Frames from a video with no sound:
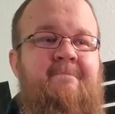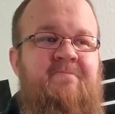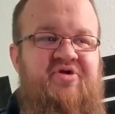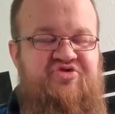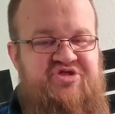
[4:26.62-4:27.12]

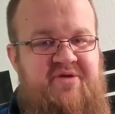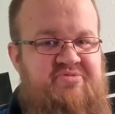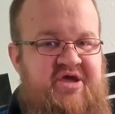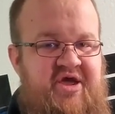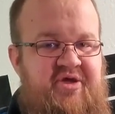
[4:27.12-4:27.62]
But at the same
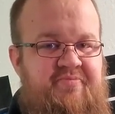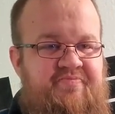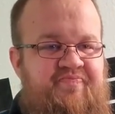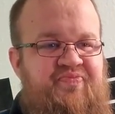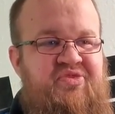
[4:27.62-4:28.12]
time,
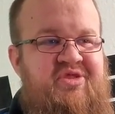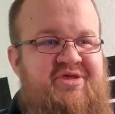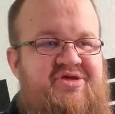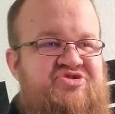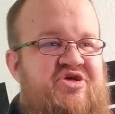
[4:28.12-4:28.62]

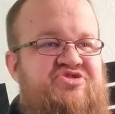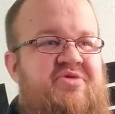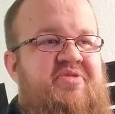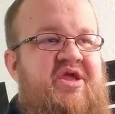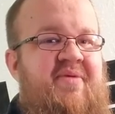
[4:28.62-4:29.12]
it's not
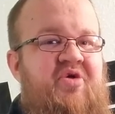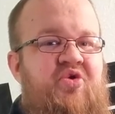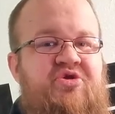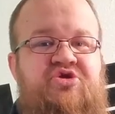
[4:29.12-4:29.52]
something I'm going